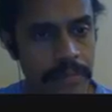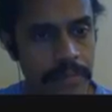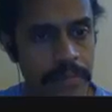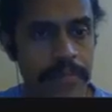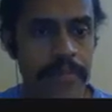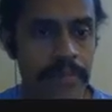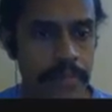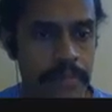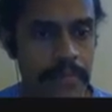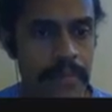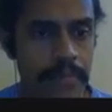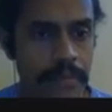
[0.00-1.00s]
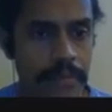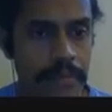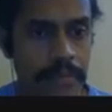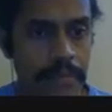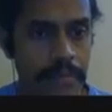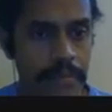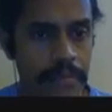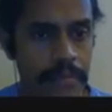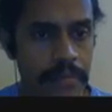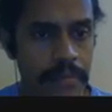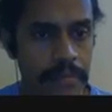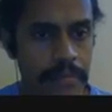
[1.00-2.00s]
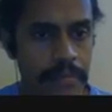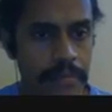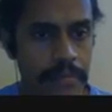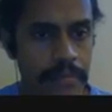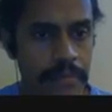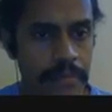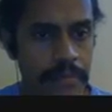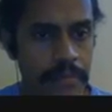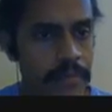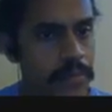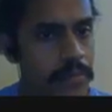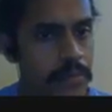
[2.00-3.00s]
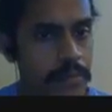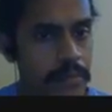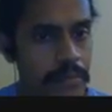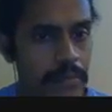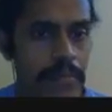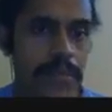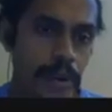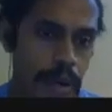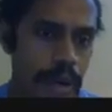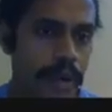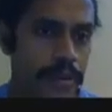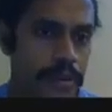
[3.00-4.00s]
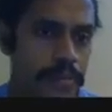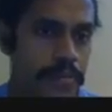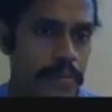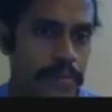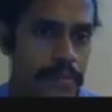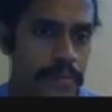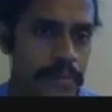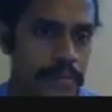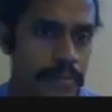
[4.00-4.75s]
Only highest rating they'll get is V rating. For a VA,